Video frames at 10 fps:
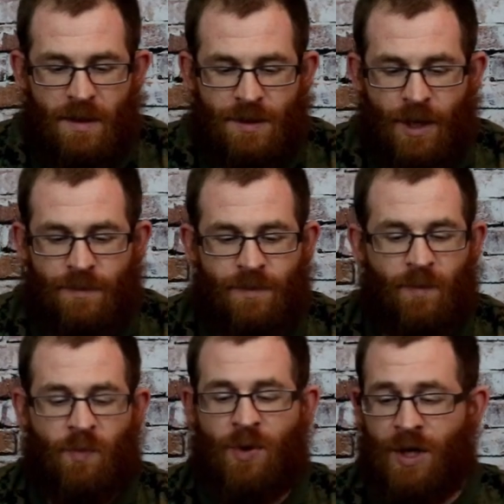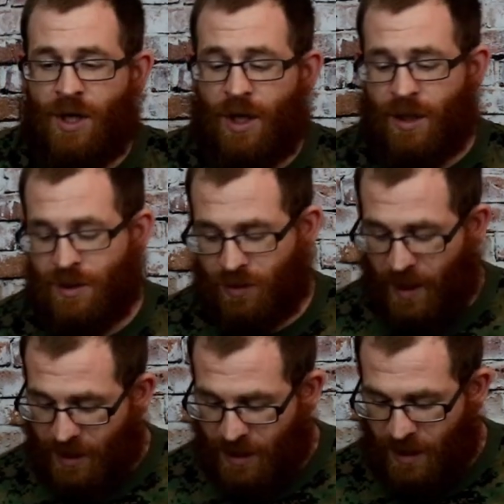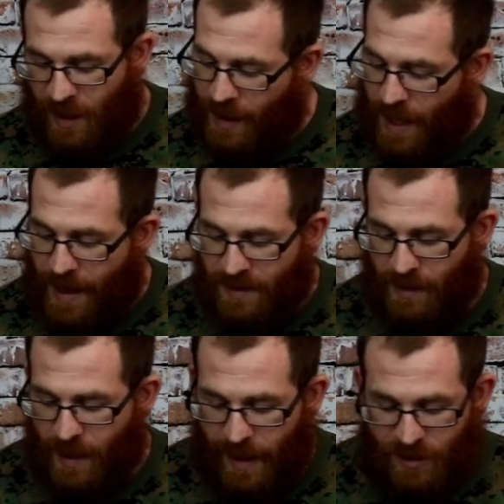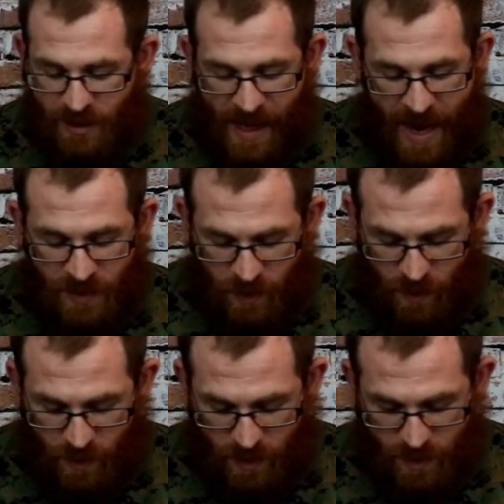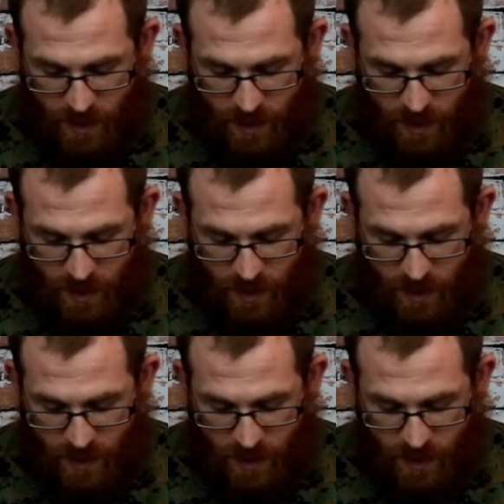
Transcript: So, pretty good construction. Again, it's a Lancer Tactical.